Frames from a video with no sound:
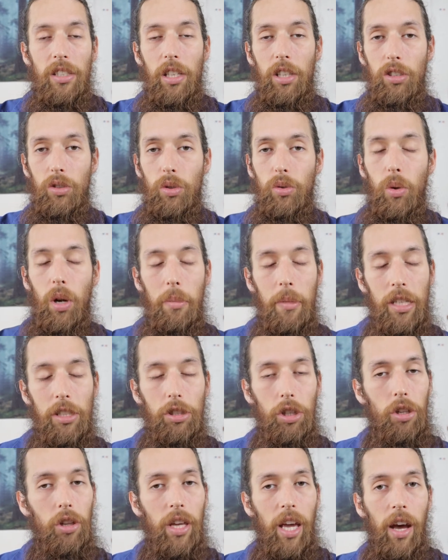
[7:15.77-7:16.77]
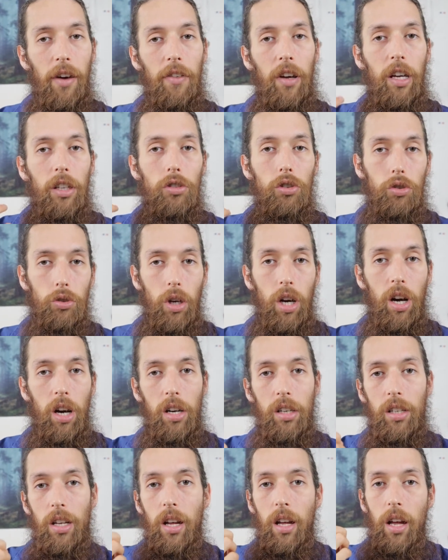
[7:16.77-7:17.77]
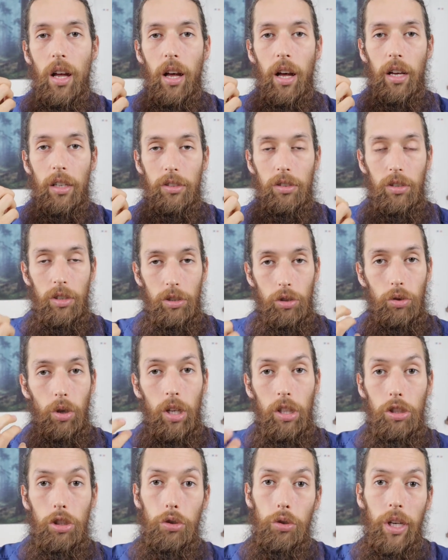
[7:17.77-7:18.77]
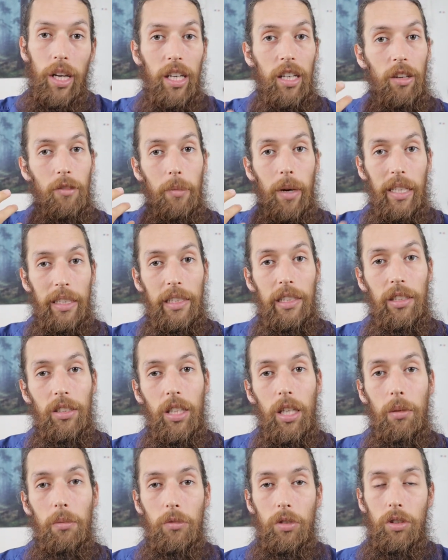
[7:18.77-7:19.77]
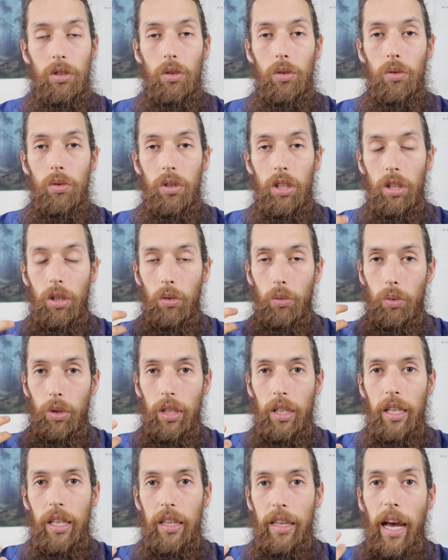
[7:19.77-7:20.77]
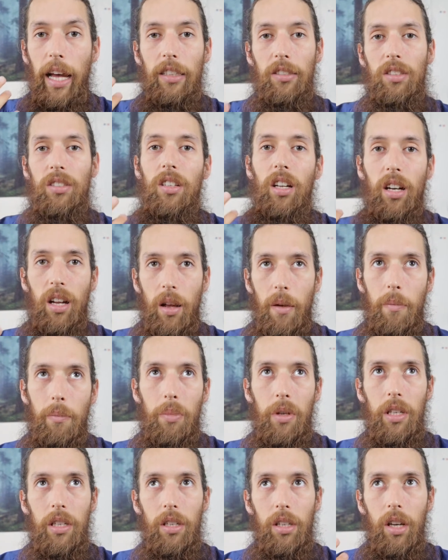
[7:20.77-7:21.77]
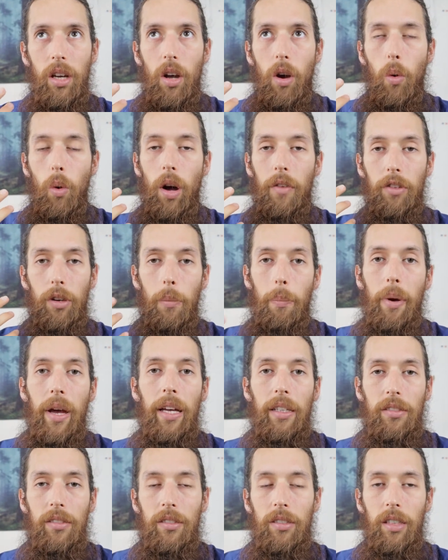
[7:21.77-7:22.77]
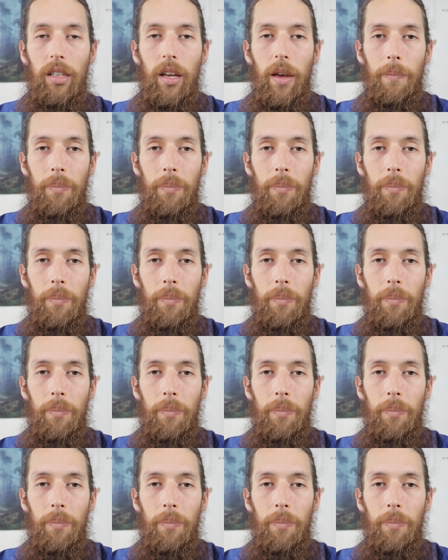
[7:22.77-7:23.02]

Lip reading: So you just want to make sure that you have a strong strain of mycelium to, really, that's gonna be one of your best